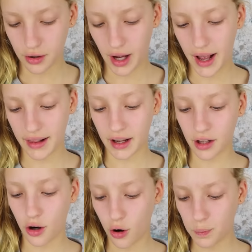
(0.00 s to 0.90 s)
so guys, I'm
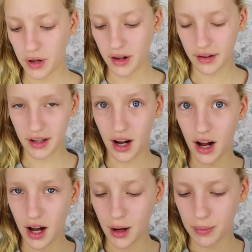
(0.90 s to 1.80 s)
gonna open this
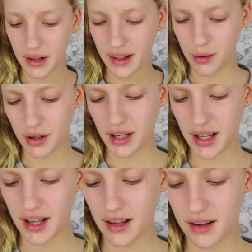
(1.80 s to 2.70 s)
up and see what
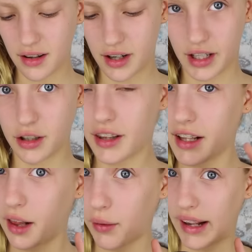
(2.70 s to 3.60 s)
it is. All right, good
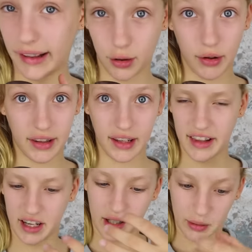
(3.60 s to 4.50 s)
thing this one has a twisting
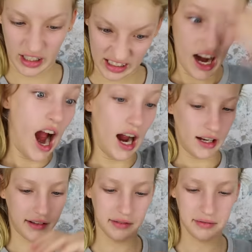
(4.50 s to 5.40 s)
So you get like
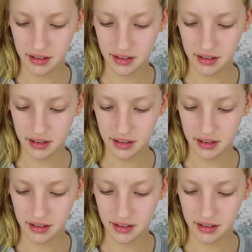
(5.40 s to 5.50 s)
that.